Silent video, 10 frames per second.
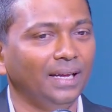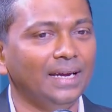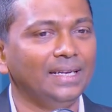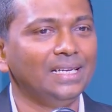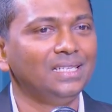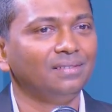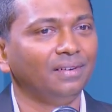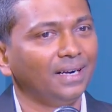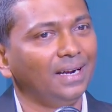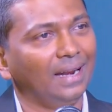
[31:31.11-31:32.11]
it is
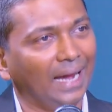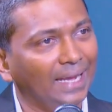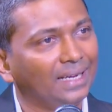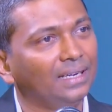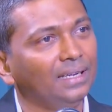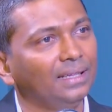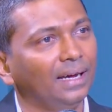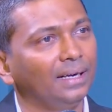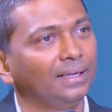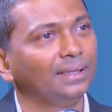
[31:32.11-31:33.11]
very likely
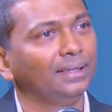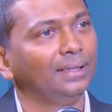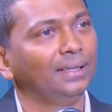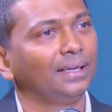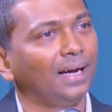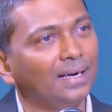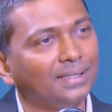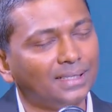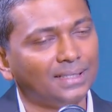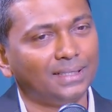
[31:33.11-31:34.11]
that
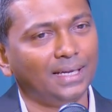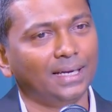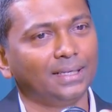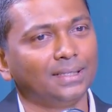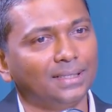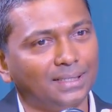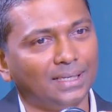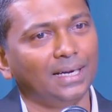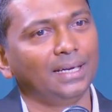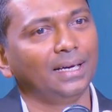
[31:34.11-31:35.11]
countries like
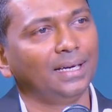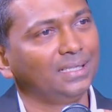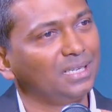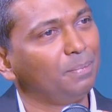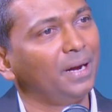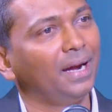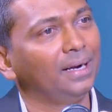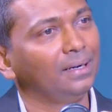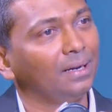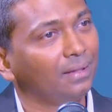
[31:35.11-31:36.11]
China,
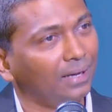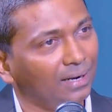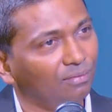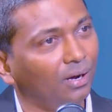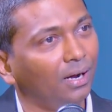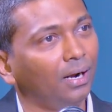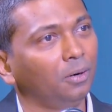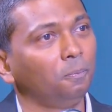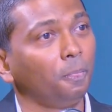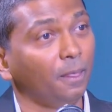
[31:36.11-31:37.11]
Japan,
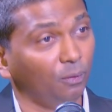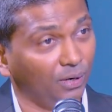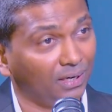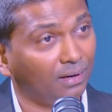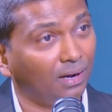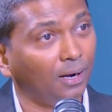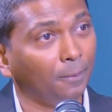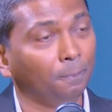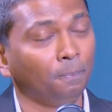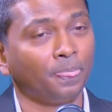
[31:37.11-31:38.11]
Taiwan,
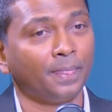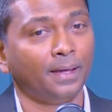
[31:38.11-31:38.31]
Vietnam